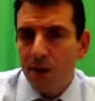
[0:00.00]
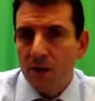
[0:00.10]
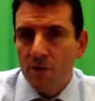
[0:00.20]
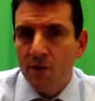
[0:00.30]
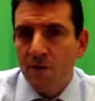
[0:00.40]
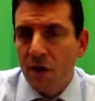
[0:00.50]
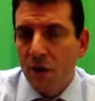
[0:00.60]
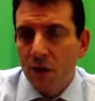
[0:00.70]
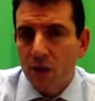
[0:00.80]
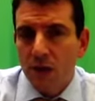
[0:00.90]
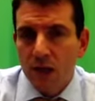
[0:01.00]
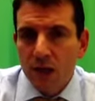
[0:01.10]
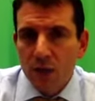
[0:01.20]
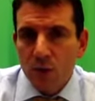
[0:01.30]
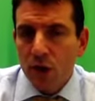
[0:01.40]
review,
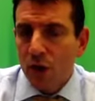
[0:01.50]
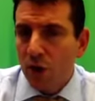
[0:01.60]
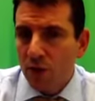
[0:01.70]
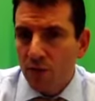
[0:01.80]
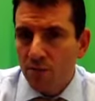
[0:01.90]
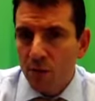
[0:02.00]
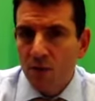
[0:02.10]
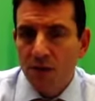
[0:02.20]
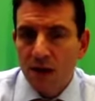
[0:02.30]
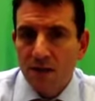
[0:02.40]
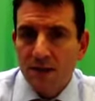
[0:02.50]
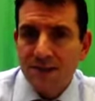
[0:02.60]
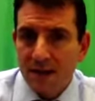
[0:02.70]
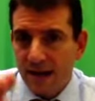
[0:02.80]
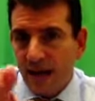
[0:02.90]
we're going to go to the Booth on this.
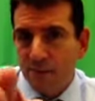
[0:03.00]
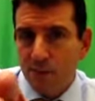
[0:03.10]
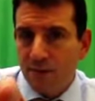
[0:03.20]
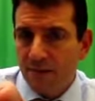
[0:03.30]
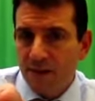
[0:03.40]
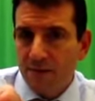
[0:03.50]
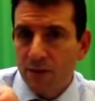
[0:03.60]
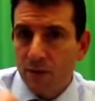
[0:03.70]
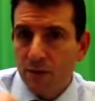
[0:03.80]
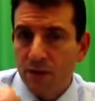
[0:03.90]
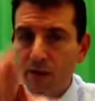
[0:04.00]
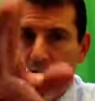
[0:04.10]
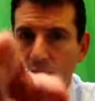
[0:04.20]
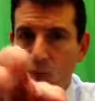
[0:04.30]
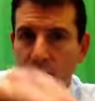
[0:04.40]
Not Abelman v. Booth.
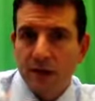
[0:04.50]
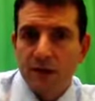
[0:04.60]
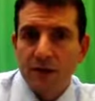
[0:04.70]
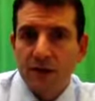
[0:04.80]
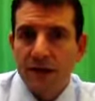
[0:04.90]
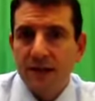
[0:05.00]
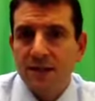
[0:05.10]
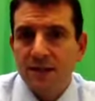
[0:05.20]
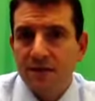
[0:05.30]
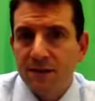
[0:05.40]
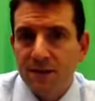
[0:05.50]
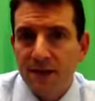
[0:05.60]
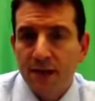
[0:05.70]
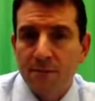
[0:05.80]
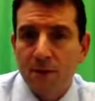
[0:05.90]
We'll get there in
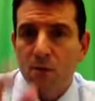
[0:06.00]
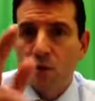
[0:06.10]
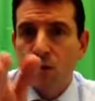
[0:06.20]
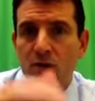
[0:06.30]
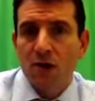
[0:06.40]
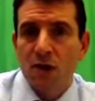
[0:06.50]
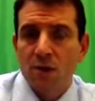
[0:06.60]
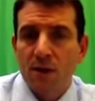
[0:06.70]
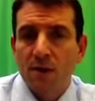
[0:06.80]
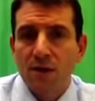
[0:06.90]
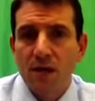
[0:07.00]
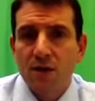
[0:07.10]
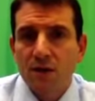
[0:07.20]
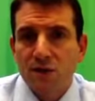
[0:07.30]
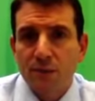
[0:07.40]
1859, but we're going to talk about
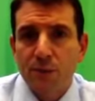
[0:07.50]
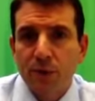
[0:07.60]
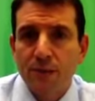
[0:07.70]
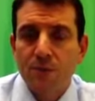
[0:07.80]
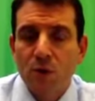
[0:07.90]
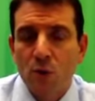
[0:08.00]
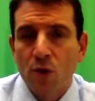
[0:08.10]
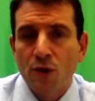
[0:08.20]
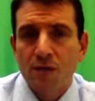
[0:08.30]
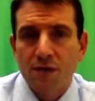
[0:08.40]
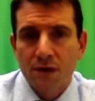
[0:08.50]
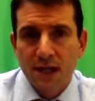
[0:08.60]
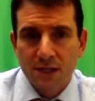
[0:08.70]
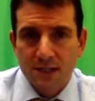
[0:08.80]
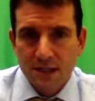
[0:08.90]
the Supreme Court of the
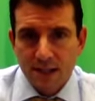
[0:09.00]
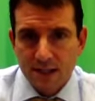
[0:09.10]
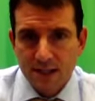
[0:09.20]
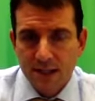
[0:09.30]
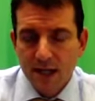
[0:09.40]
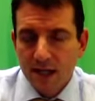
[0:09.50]
United States.